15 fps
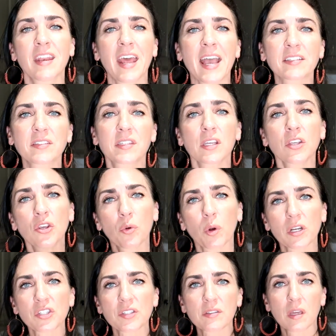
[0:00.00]
Next, you
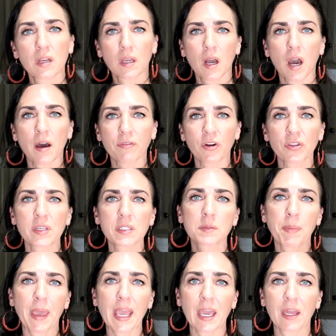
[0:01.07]
are just gonna cover this
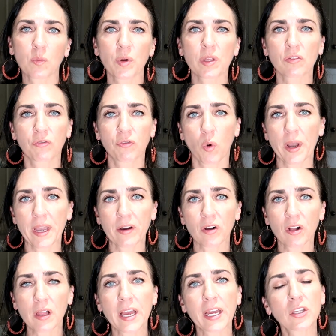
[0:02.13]
pan with
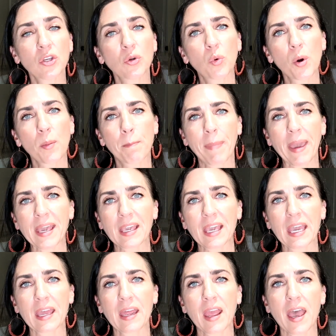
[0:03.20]
foil and you will bake
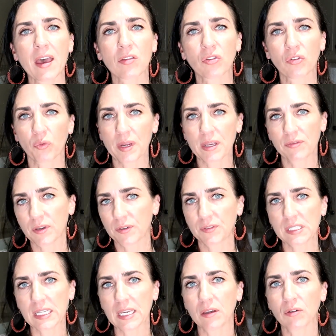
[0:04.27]
it at
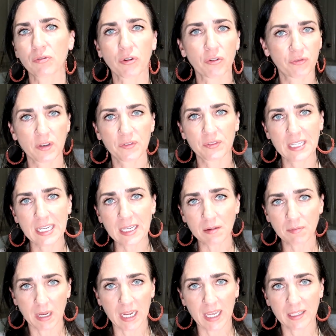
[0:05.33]
350 for
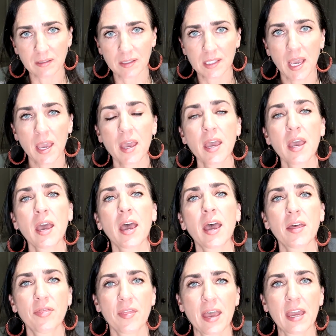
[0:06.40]
15 minutes.
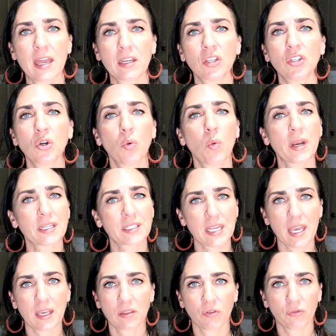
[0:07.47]
And then you'll wanna
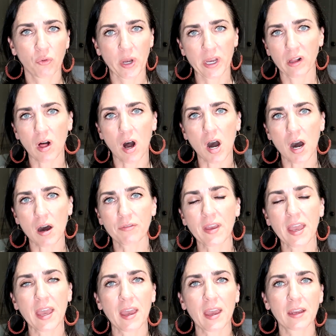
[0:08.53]
take the foil off
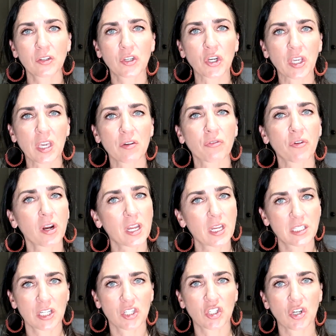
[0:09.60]
and cook it for an
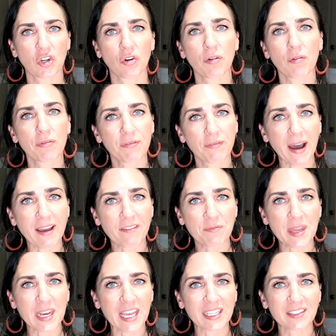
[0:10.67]
additional 5
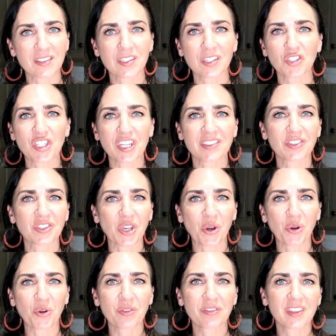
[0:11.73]
minutes, just
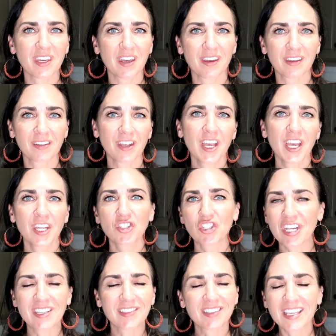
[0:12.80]
so the
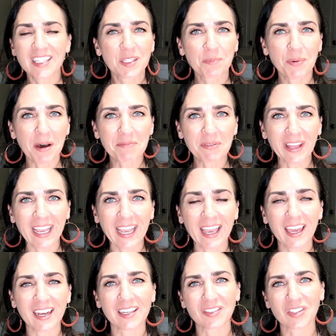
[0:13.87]
cheese gets bubbly
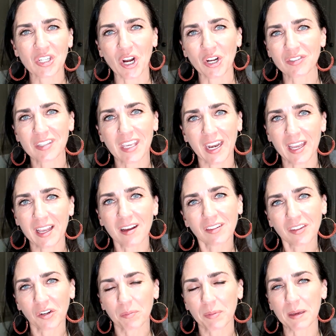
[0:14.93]
and it starts getting a
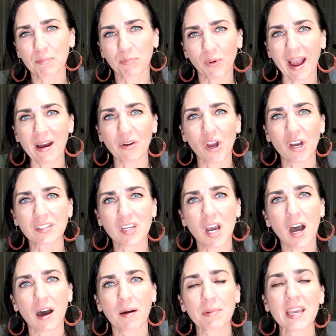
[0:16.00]
little bit brown on
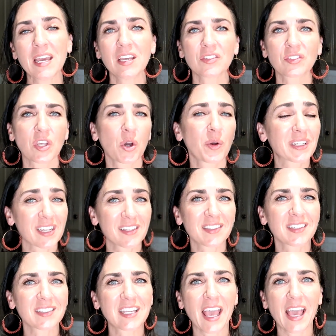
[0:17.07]
top. So it
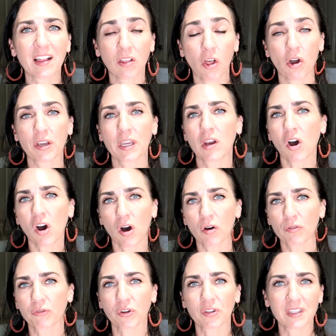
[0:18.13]
doesn't take long at
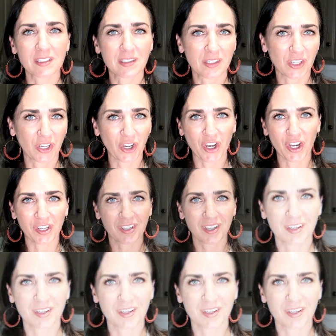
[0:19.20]
all for this to cook.